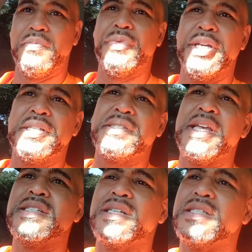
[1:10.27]
The
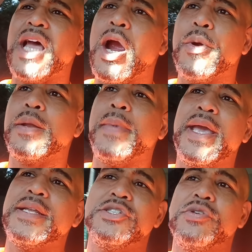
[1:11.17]
decision is already
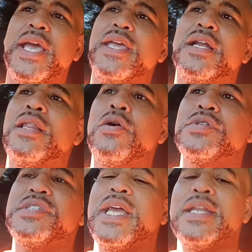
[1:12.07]
made that you can't get along
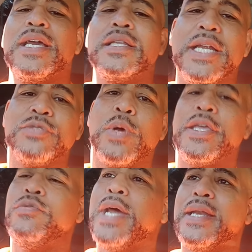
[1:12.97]
and stay together. That's why
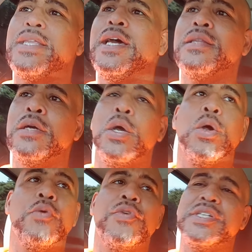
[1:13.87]
you're not together,
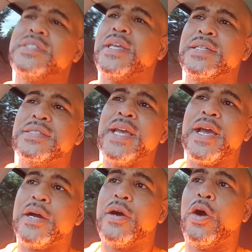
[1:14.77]
for the sake of the child.